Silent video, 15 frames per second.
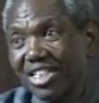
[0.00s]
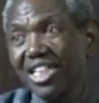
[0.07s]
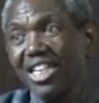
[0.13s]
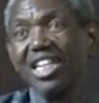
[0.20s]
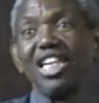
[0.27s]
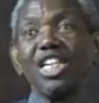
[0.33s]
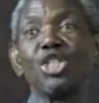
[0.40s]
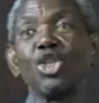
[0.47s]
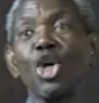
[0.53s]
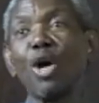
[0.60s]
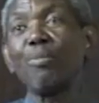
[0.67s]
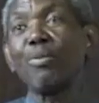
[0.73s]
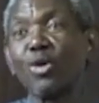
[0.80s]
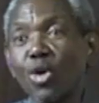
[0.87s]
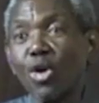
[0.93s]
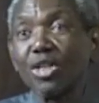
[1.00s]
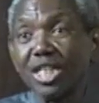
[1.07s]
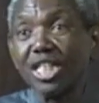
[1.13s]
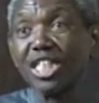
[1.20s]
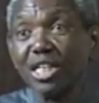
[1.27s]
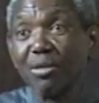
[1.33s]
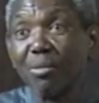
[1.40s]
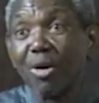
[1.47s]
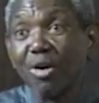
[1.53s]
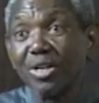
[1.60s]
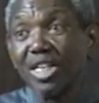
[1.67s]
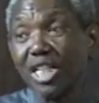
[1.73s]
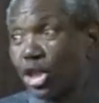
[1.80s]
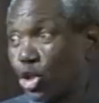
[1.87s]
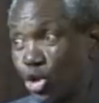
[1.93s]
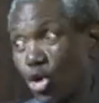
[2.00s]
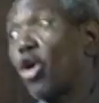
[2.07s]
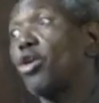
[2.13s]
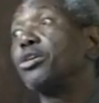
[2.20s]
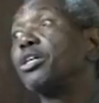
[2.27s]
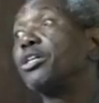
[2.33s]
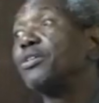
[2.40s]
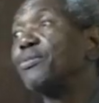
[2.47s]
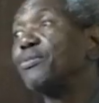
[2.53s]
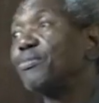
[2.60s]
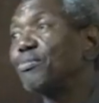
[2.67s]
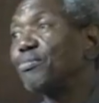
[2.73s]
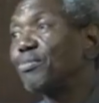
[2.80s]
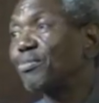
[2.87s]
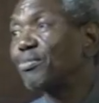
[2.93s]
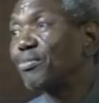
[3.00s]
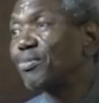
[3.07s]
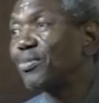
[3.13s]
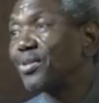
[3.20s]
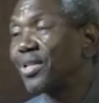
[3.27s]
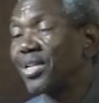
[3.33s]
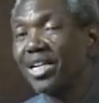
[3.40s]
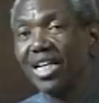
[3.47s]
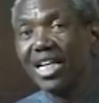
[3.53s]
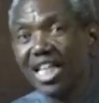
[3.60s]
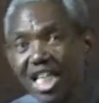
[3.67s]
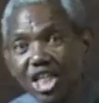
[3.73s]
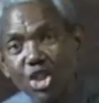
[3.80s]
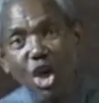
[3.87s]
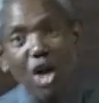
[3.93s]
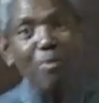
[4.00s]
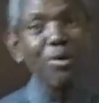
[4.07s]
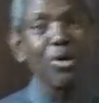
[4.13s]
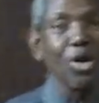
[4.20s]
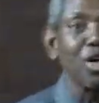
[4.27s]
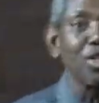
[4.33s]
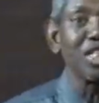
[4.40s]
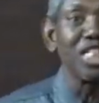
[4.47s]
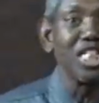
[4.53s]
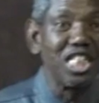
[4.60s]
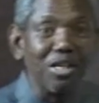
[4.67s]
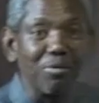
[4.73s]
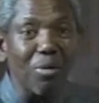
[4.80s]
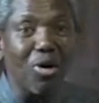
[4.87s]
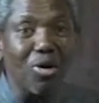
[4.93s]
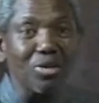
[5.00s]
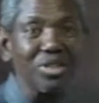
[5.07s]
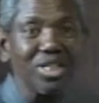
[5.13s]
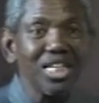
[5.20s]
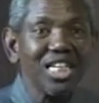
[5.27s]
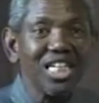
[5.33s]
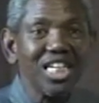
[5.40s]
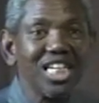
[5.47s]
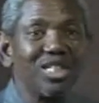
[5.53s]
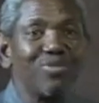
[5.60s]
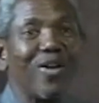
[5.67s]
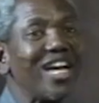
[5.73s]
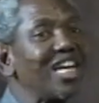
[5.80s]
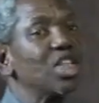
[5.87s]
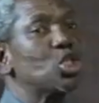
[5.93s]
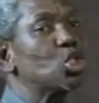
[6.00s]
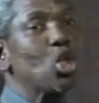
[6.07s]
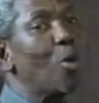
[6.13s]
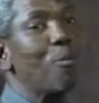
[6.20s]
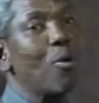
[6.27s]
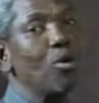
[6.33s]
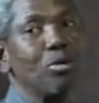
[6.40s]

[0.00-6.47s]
It's not because the demon is strong. It's not because the demon is very stubborn.